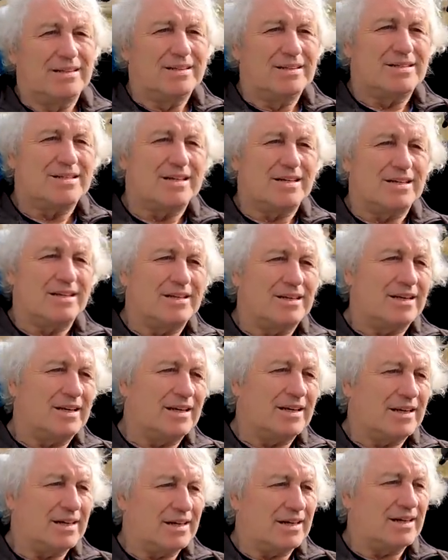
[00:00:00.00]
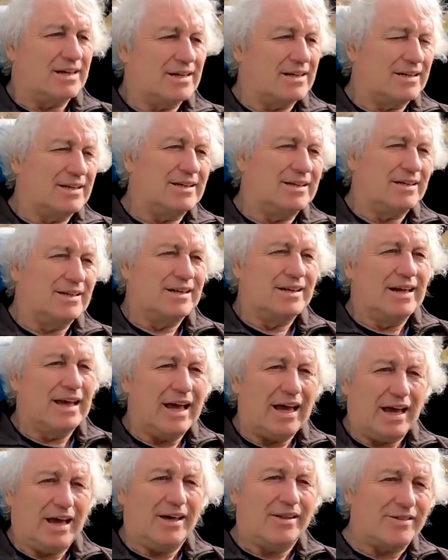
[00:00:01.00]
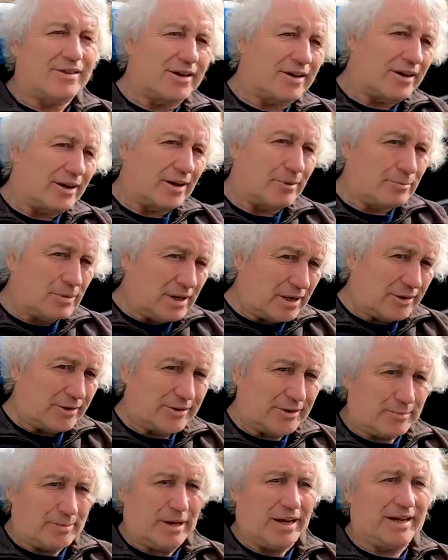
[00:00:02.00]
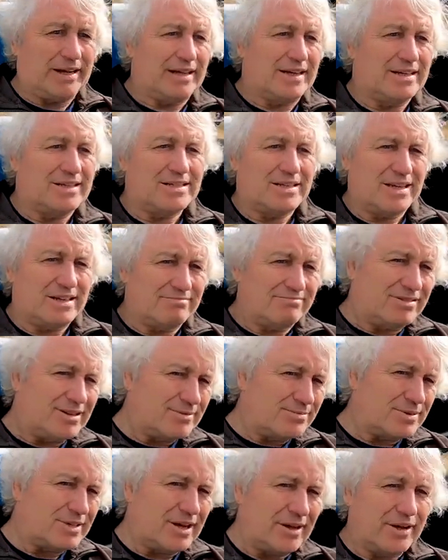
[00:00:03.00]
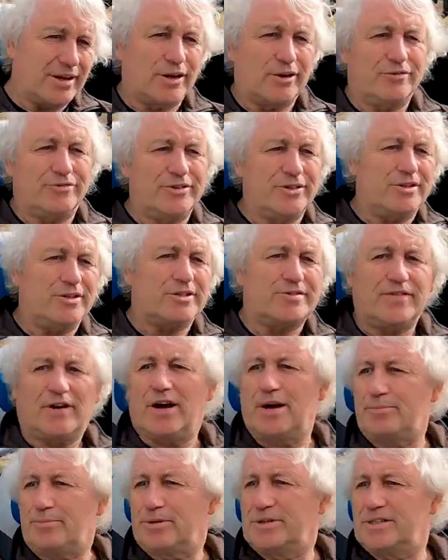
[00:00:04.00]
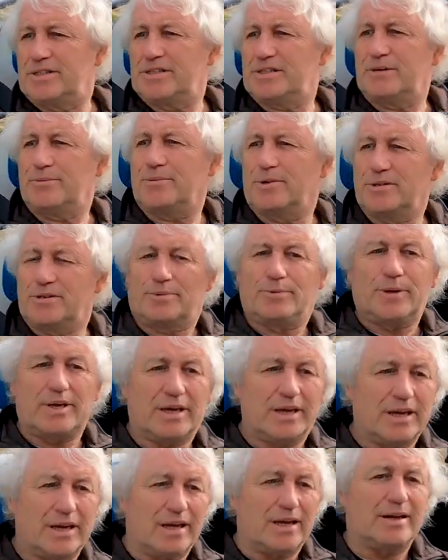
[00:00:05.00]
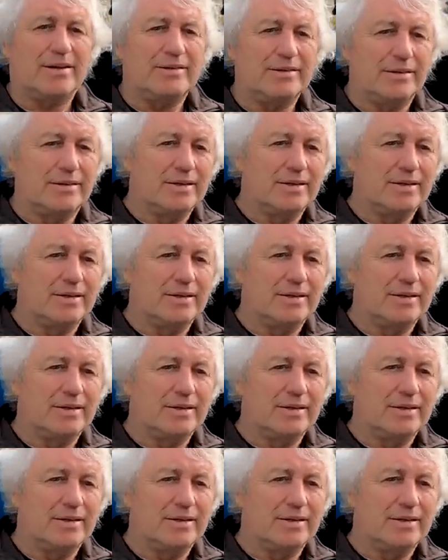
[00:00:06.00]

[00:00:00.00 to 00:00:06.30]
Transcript: See the uh, heather up there on the bank. It's perhaps going off not as vibrant as it was a week ago.